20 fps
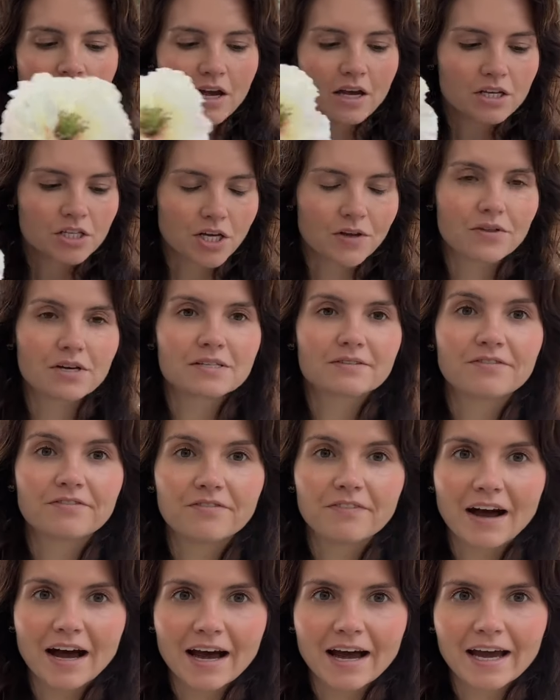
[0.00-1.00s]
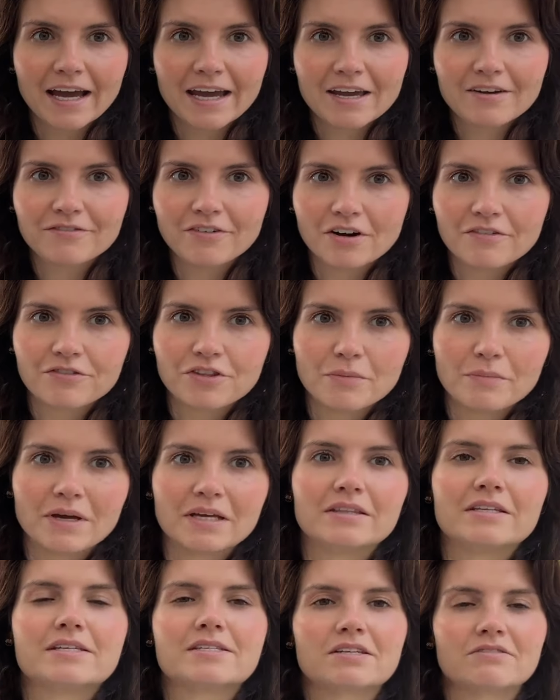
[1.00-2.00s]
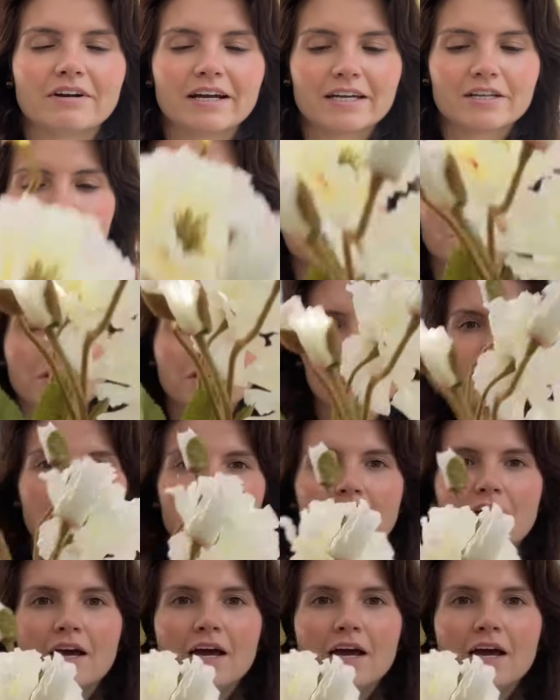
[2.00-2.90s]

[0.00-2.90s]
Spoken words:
So there's 5 of them in this arrangement,